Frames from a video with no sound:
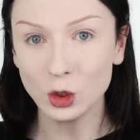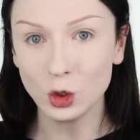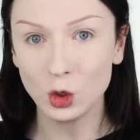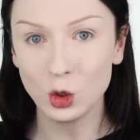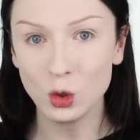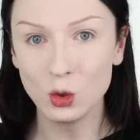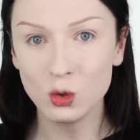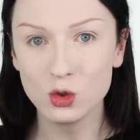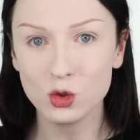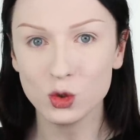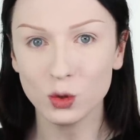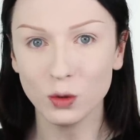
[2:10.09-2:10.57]

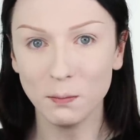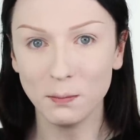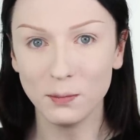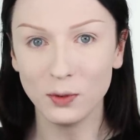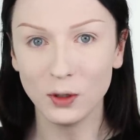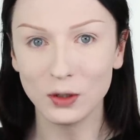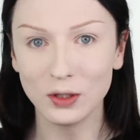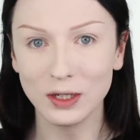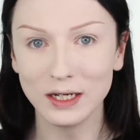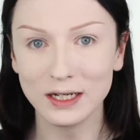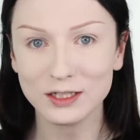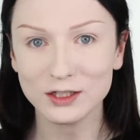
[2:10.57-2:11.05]
usual
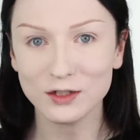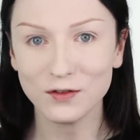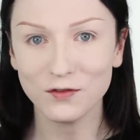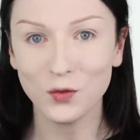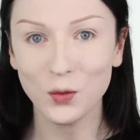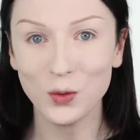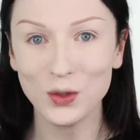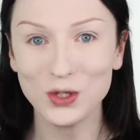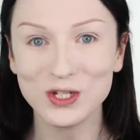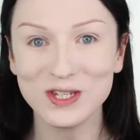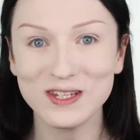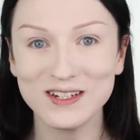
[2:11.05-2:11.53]
products
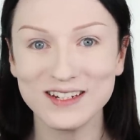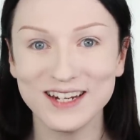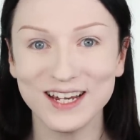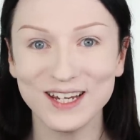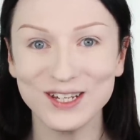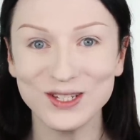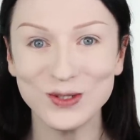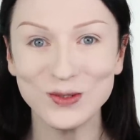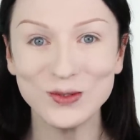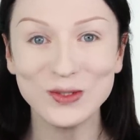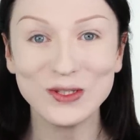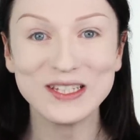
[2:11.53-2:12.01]
for which that I
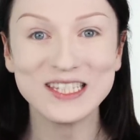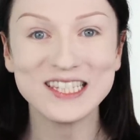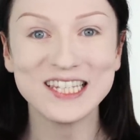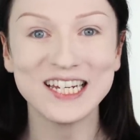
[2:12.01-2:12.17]
use,